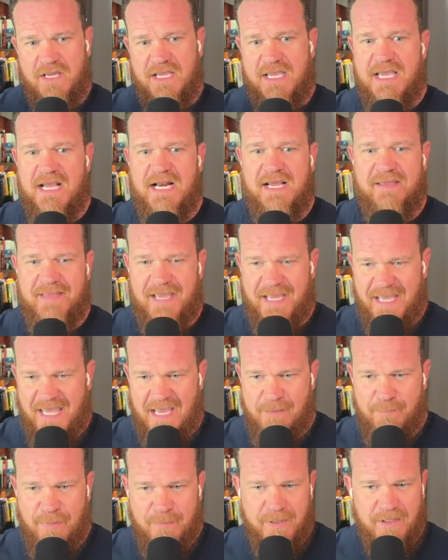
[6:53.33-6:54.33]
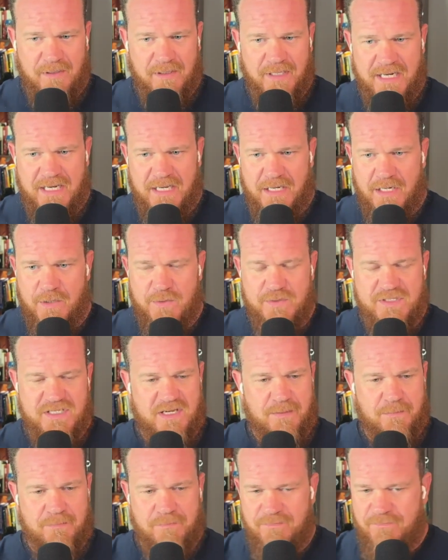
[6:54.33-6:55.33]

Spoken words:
getting that capability in OT.